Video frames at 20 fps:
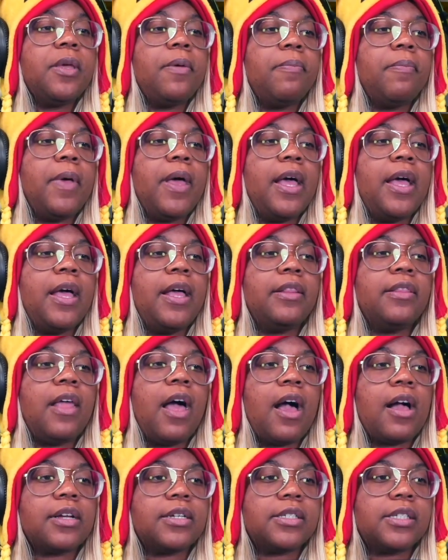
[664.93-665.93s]

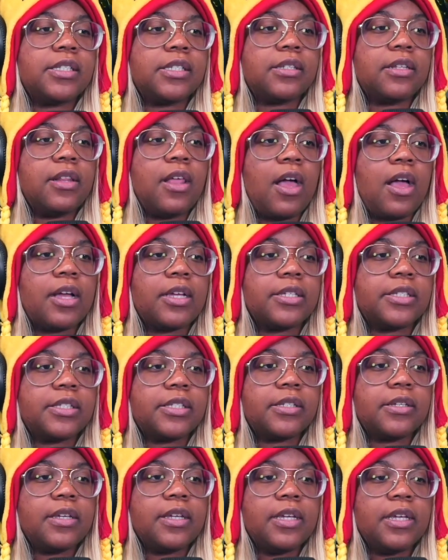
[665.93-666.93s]
lox.
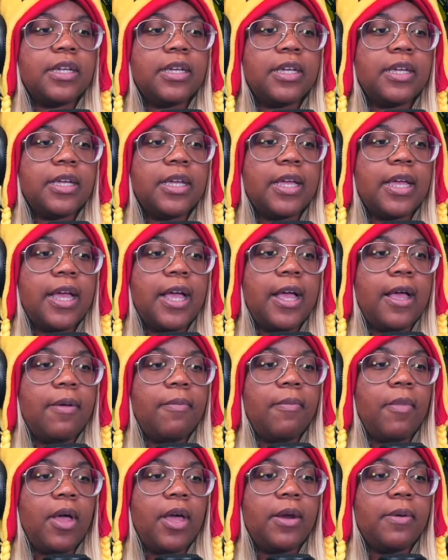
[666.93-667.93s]
Lox.
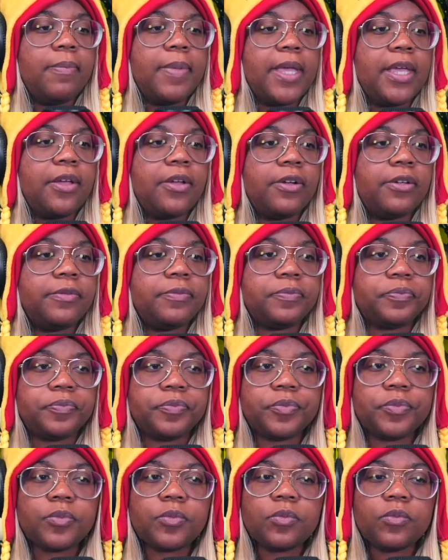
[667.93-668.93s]
On a bagel.
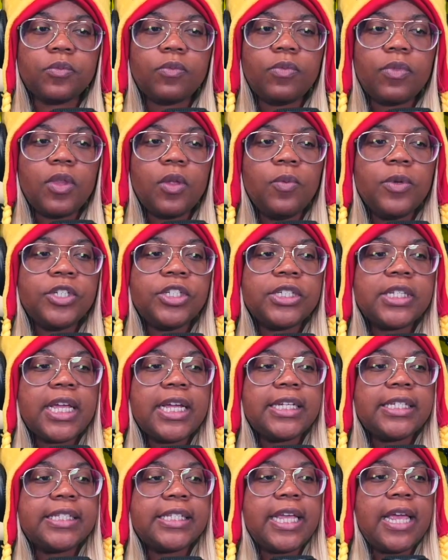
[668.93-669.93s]
Which is
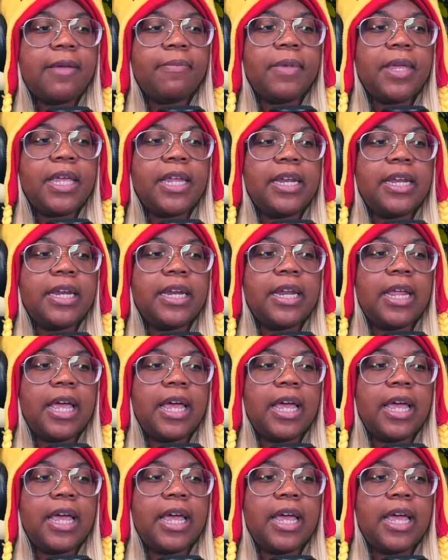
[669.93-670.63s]
like salmon,